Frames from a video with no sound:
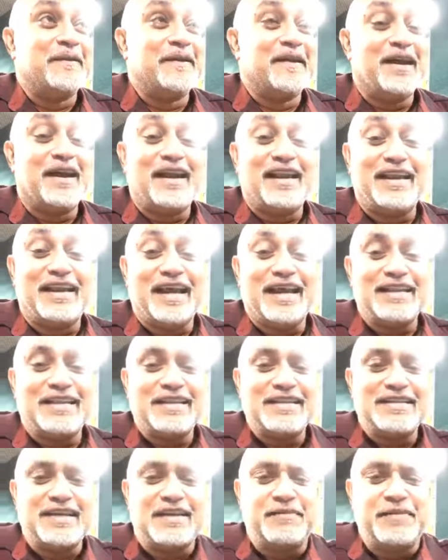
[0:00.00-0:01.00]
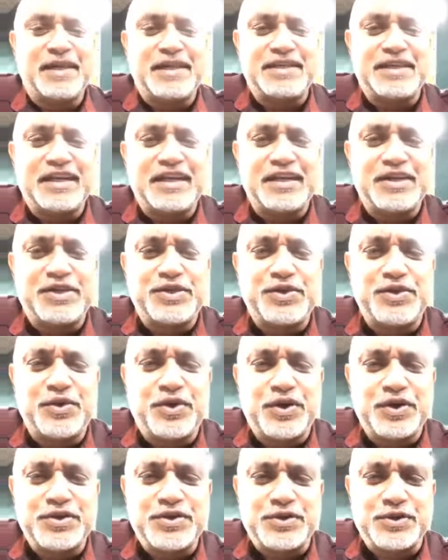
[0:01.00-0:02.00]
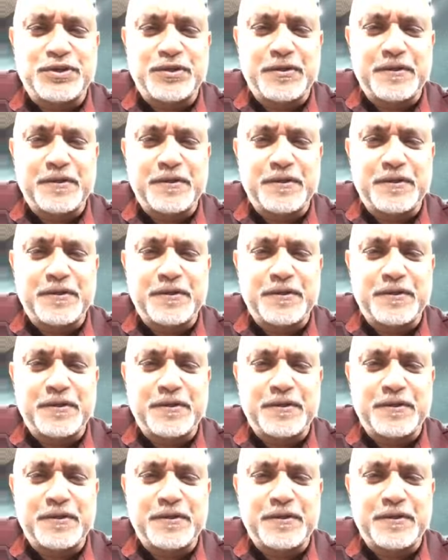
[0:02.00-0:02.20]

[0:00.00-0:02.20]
And that is a major issue also.